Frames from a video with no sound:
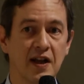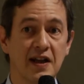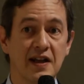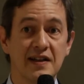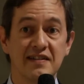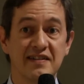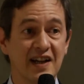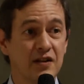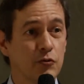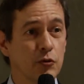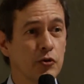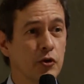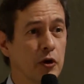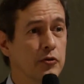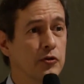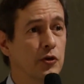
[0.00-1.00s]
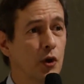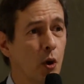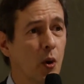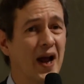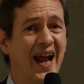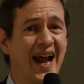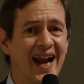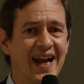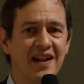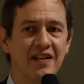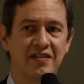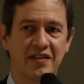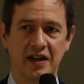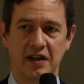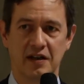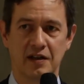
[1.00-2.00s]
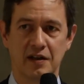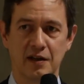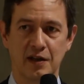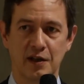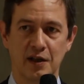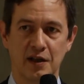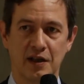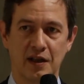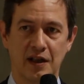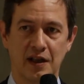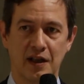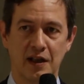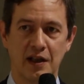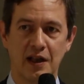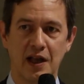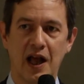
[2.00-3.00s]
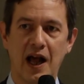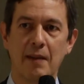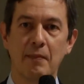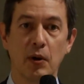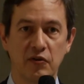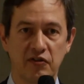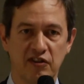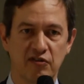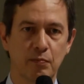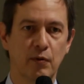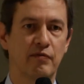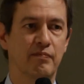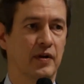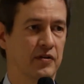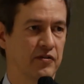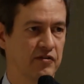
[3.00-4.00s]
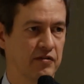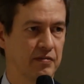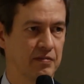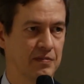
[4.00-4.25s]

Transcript: they do not know anything about this movement.